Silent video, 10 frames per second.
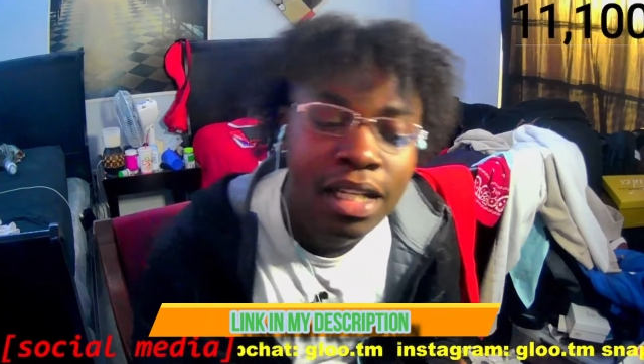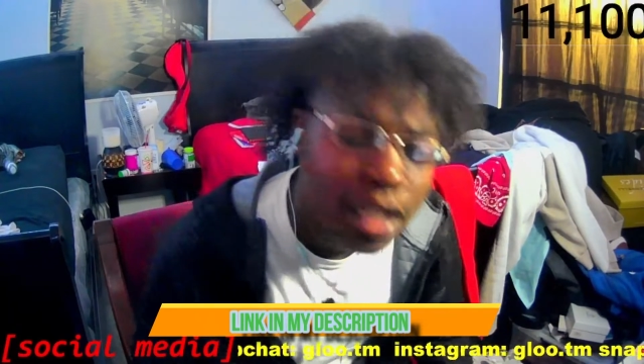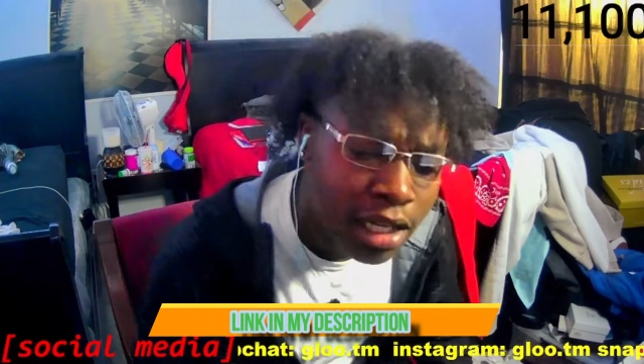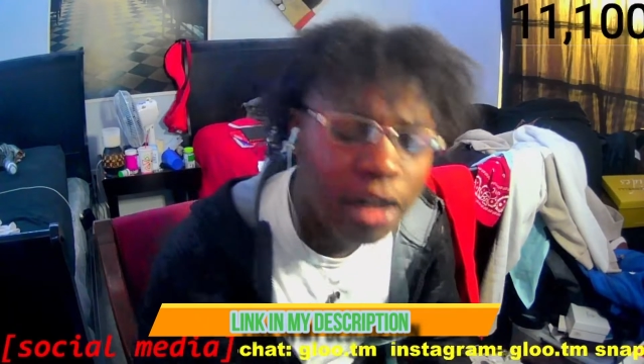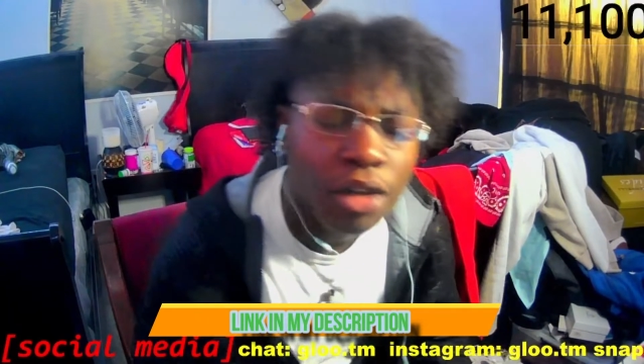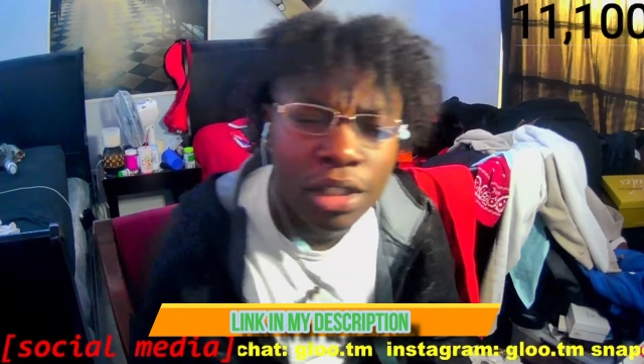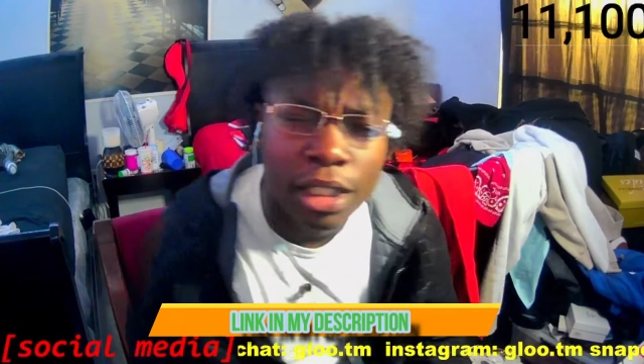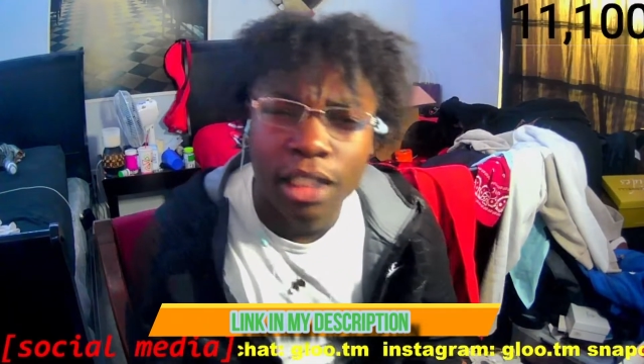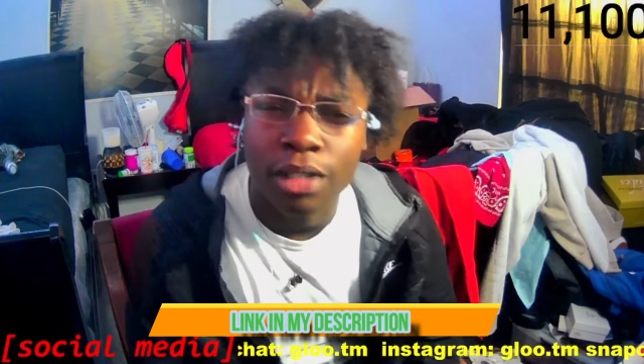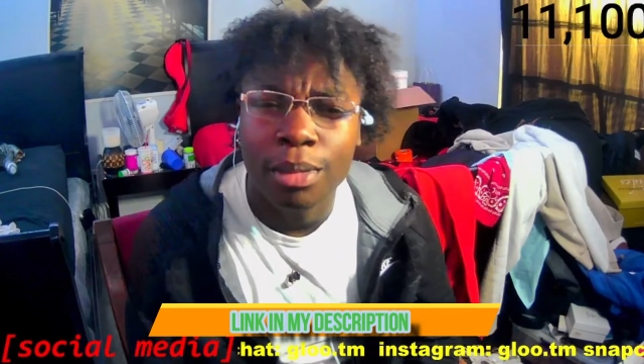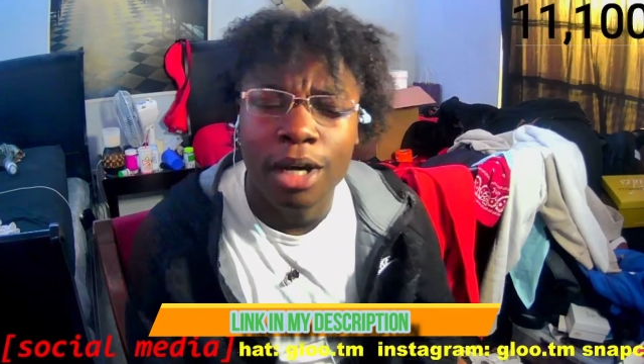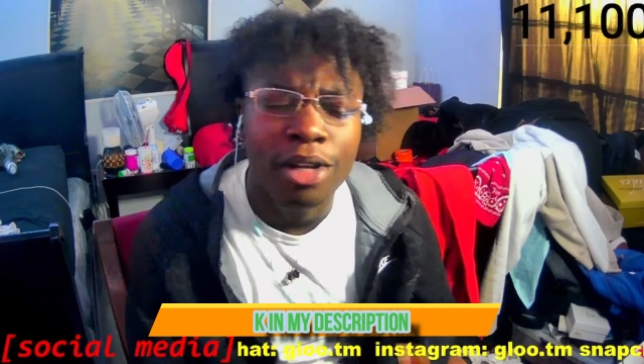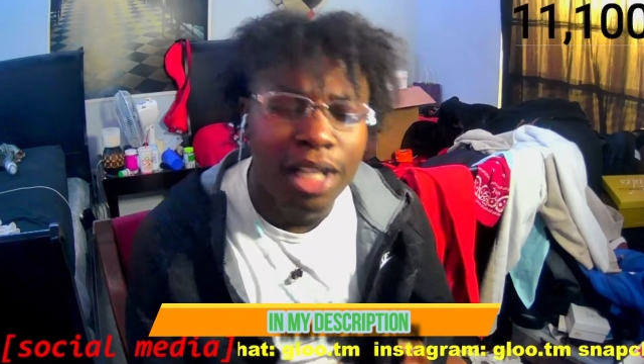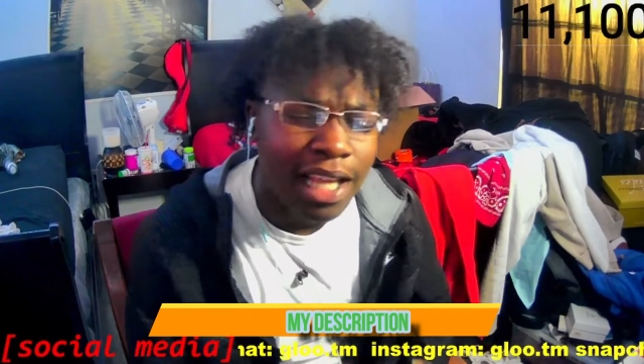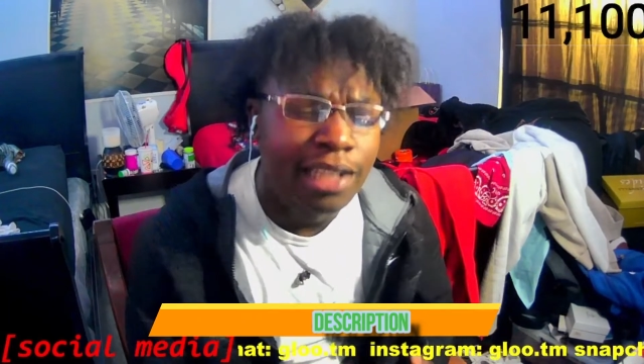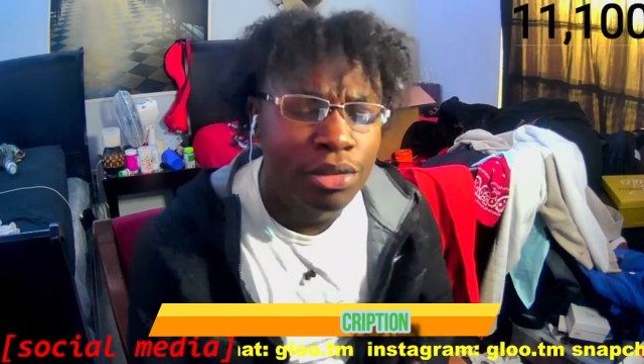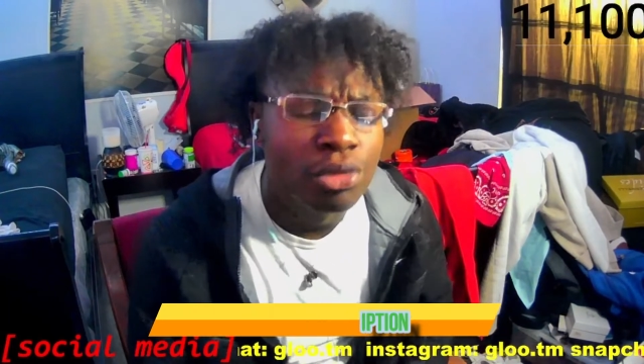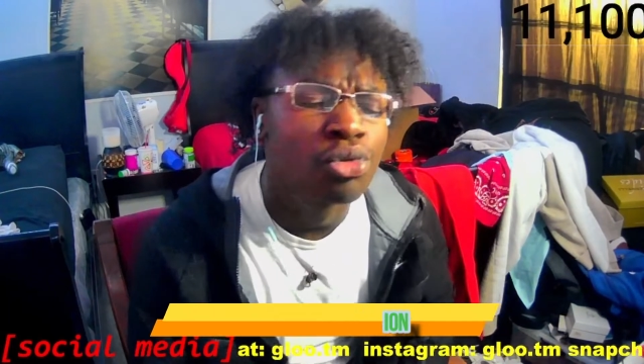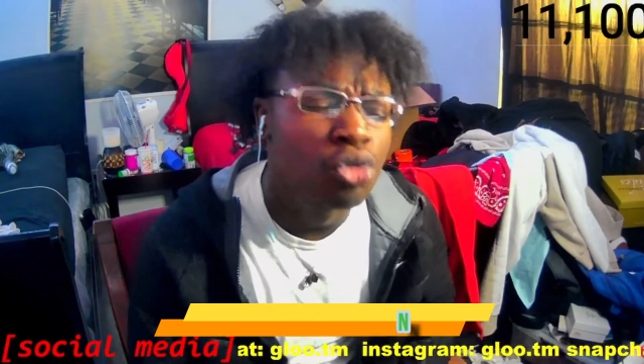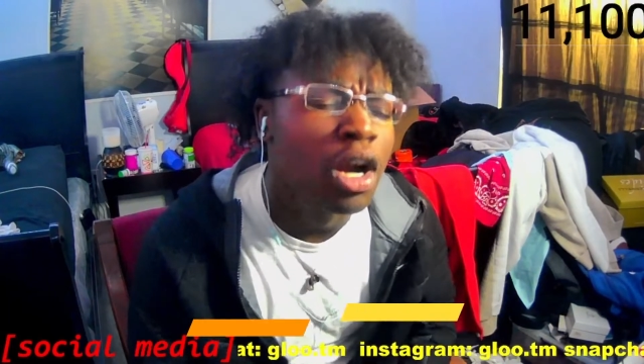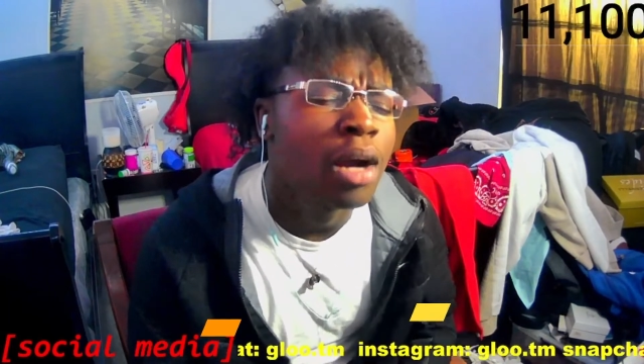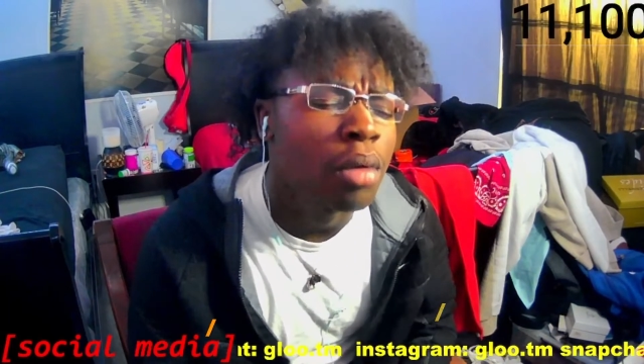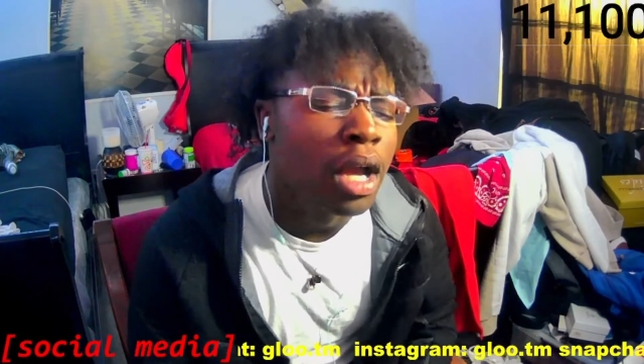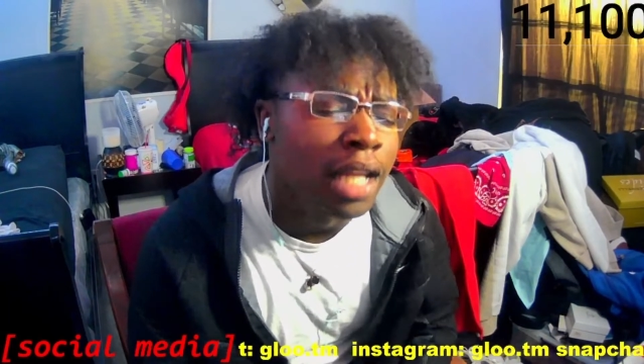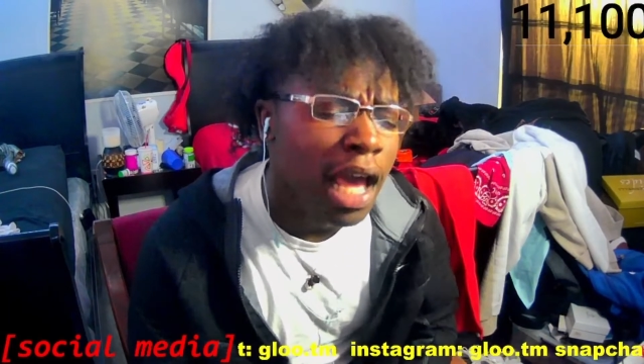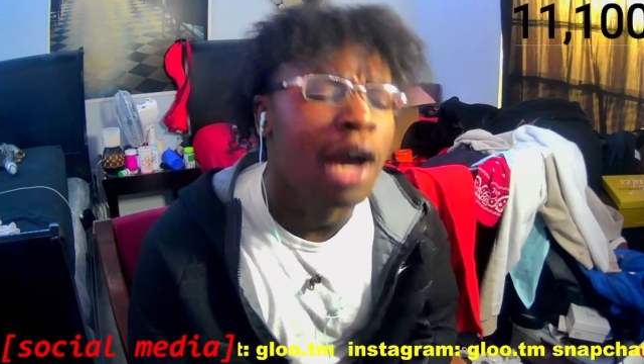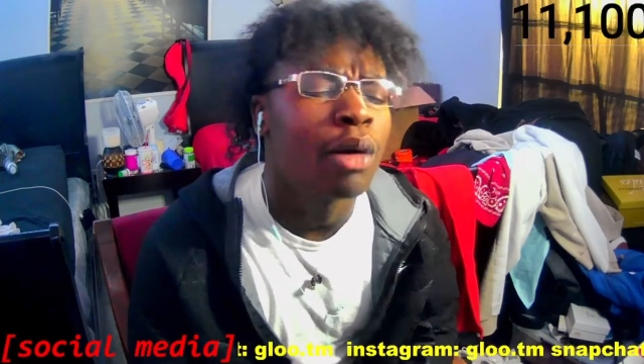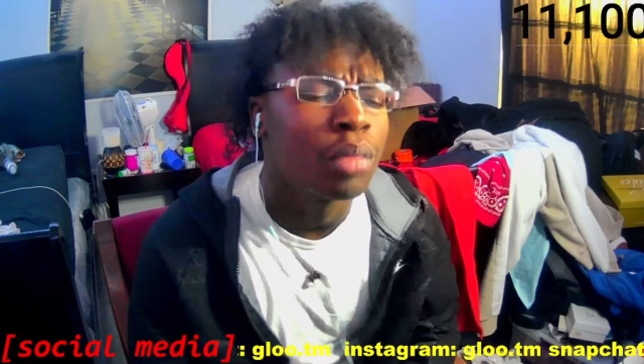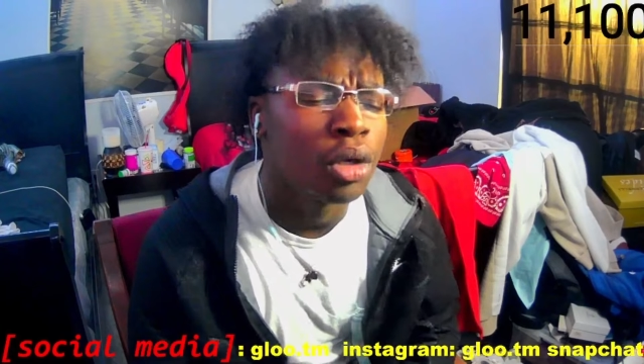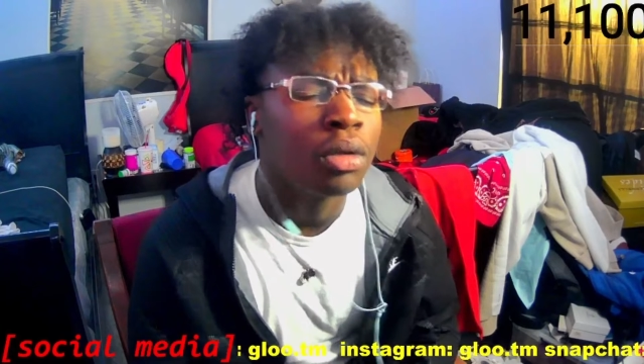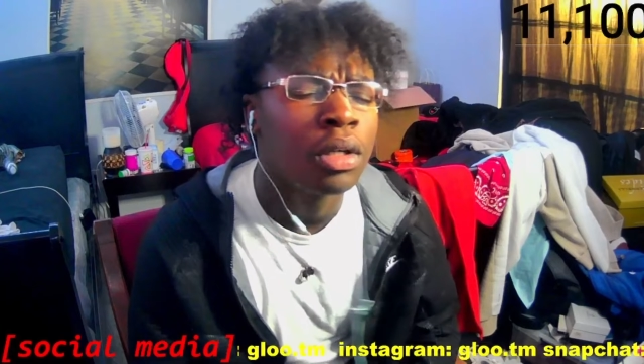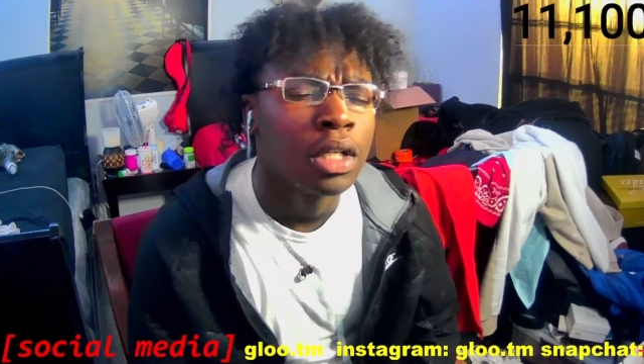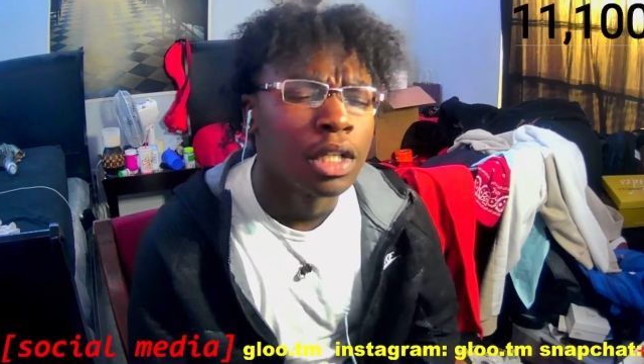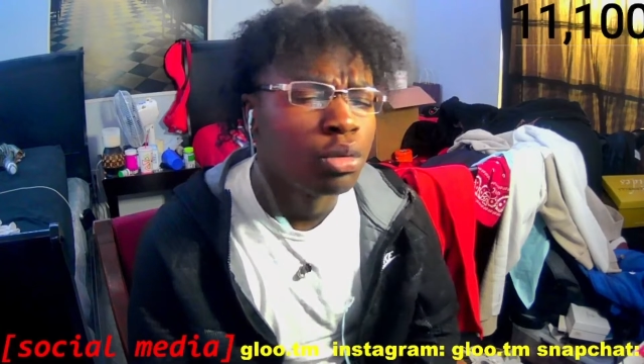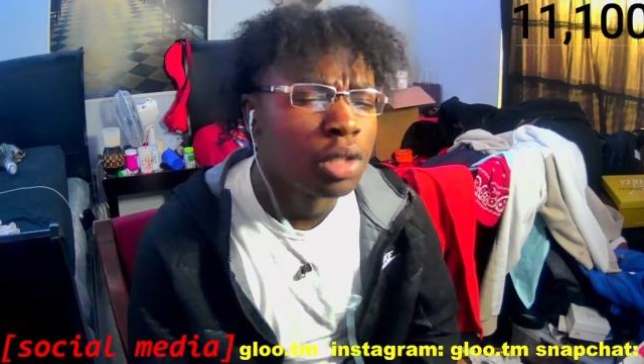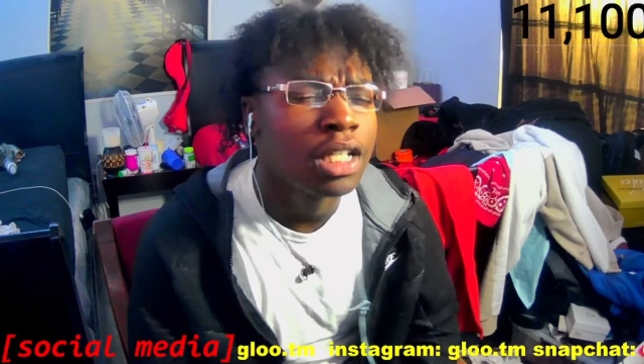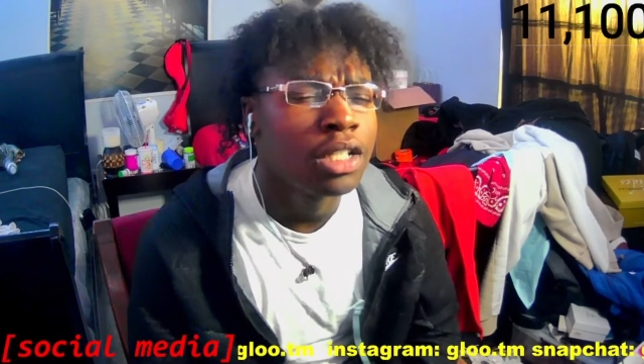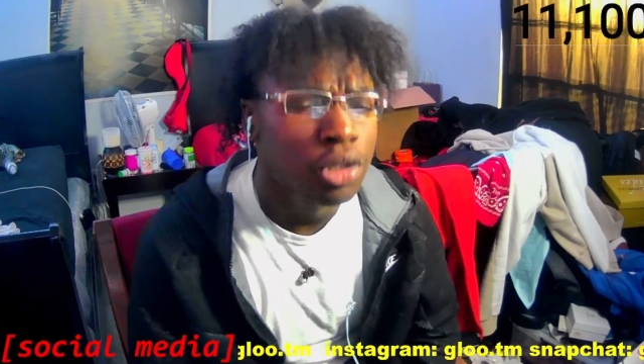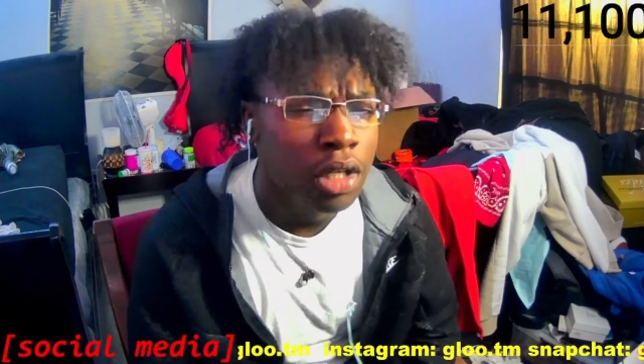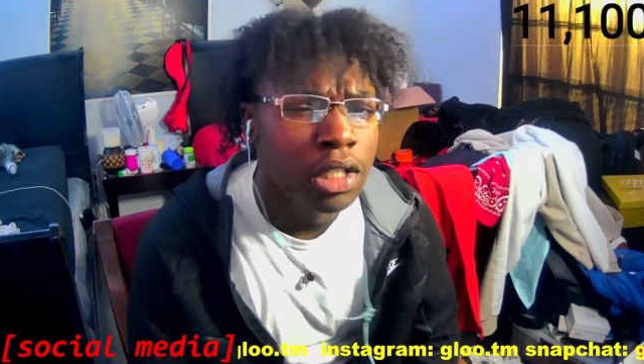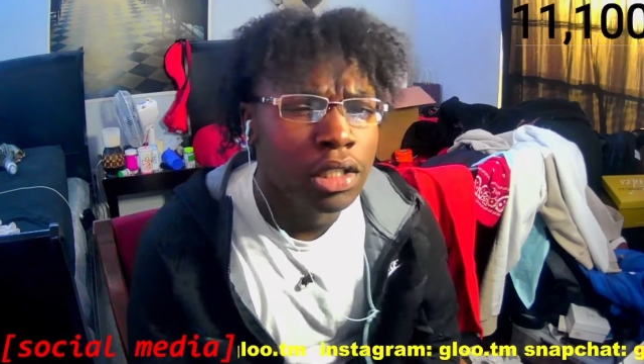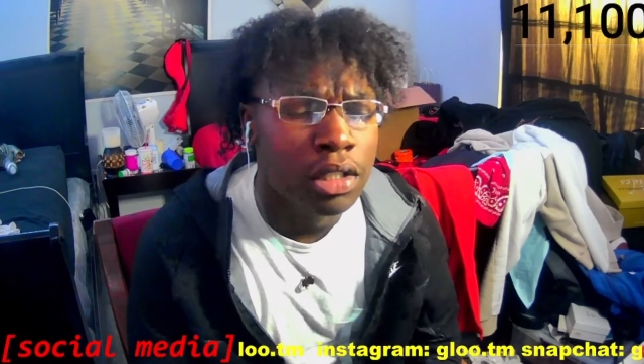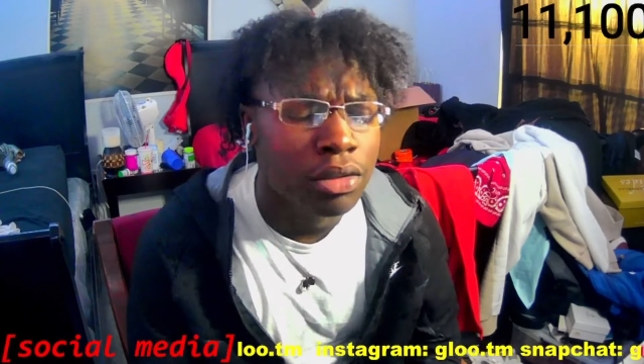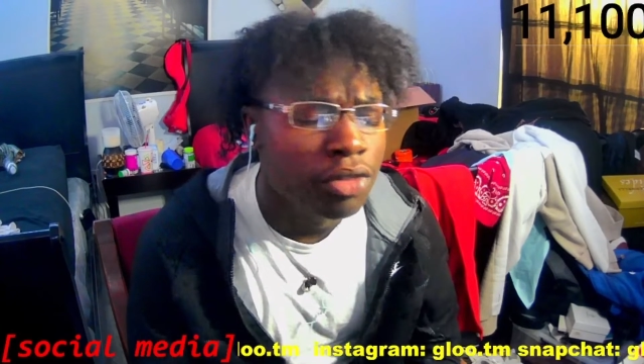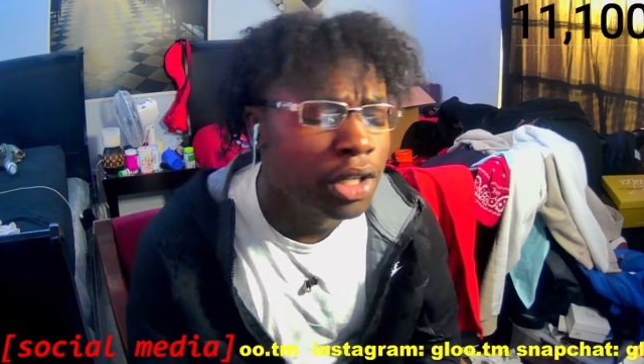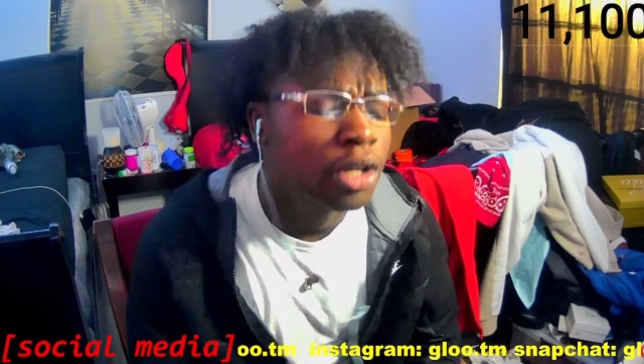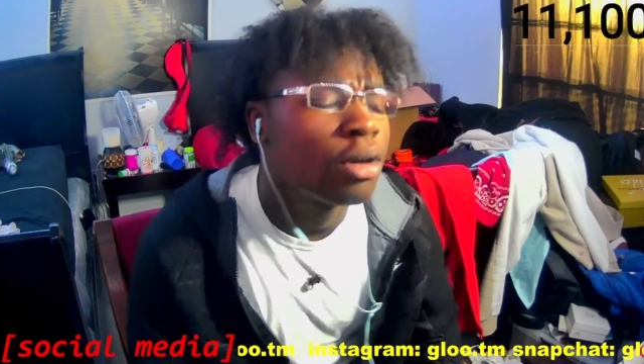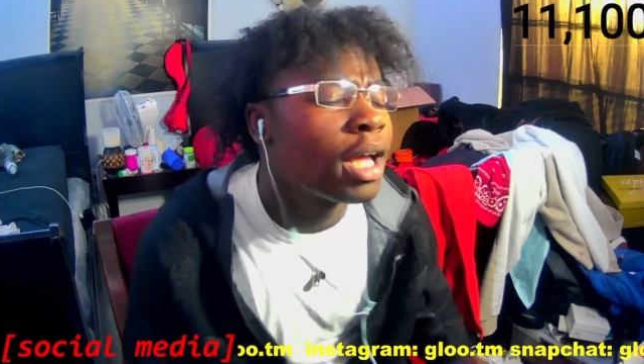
Y'all go check them out and like and subscribe right now, bro, because we getting straight into the video.